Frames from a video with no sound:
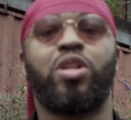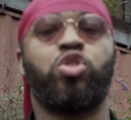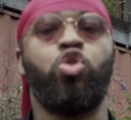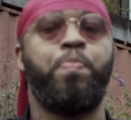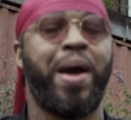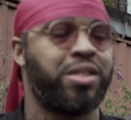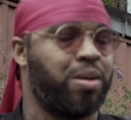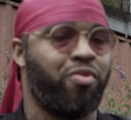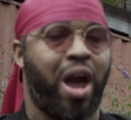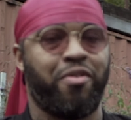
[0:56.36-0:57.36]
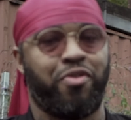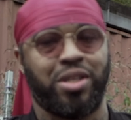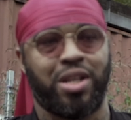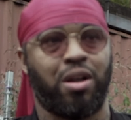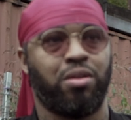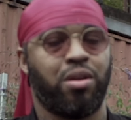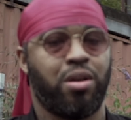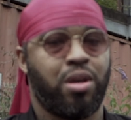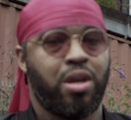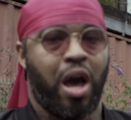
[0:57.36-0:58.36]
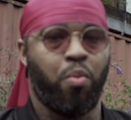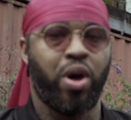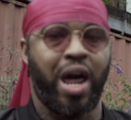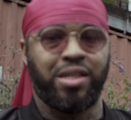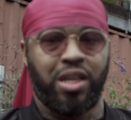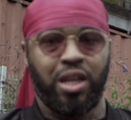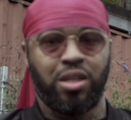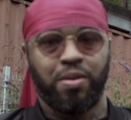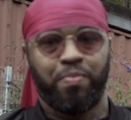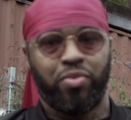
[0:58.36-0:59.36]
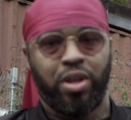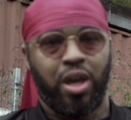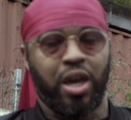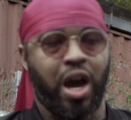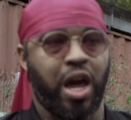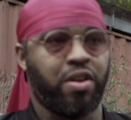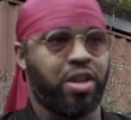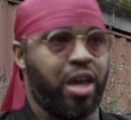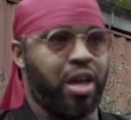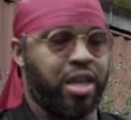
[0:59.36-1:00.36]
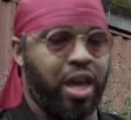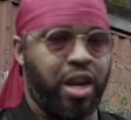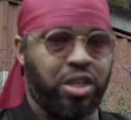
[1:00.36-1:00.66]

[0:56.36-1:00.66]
2 pence, I'm writing things down. And what that did, it kind of, again,